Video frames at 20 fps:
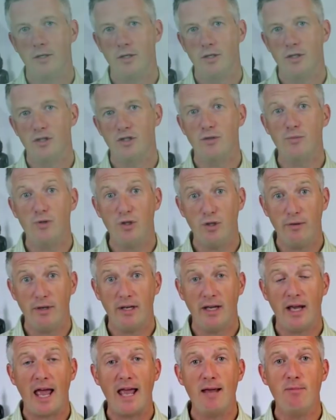
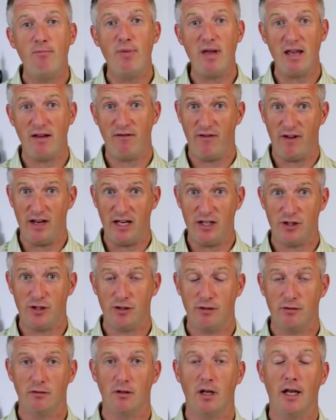Subduing a big
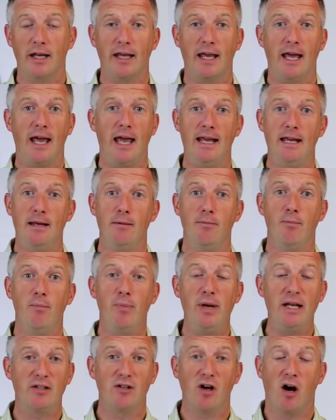fish like a
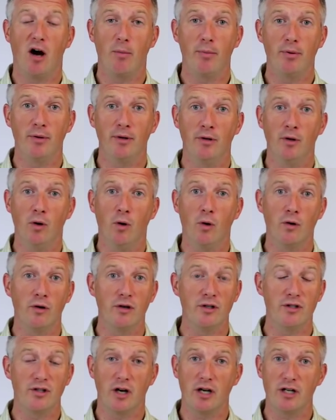big tarpon or
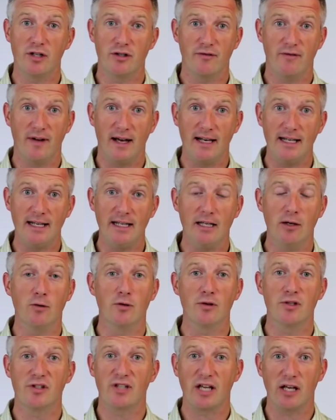a giant trevally
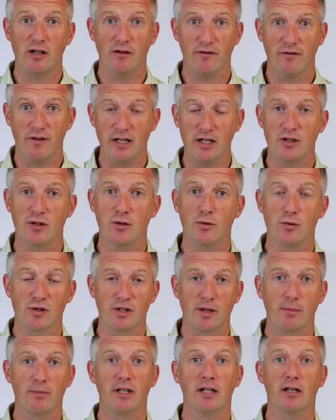or a sailfish or
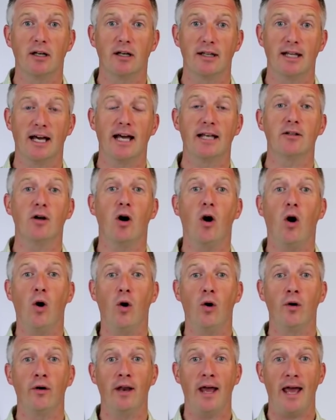something like that
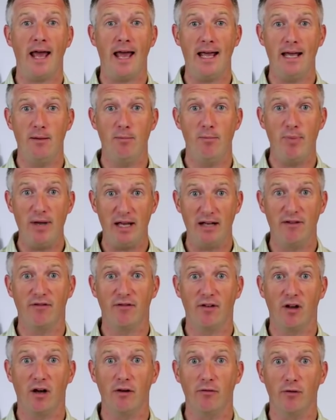on a big
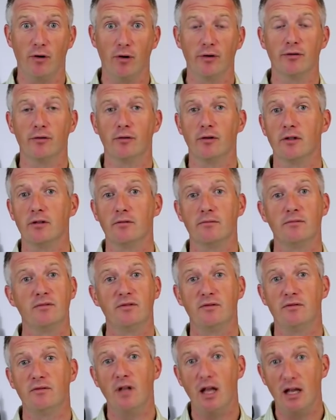fly rod or a
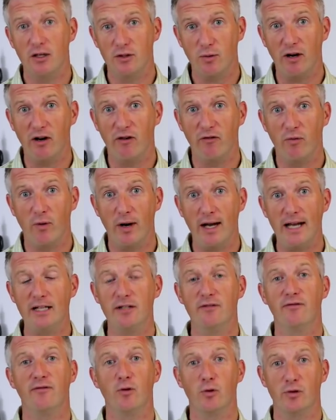12
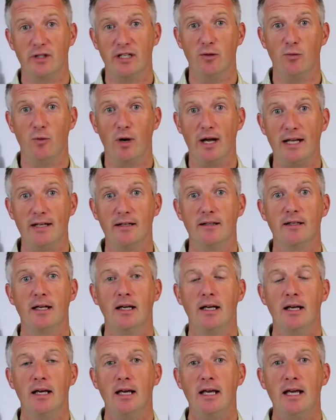weight, 14 weight
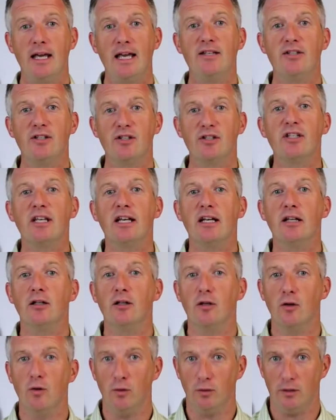is a
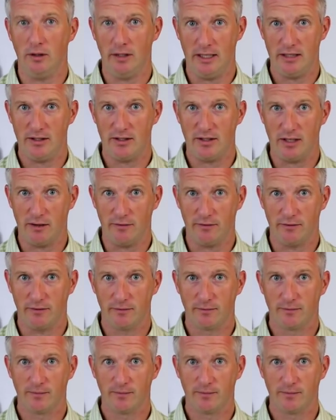skill all in itself.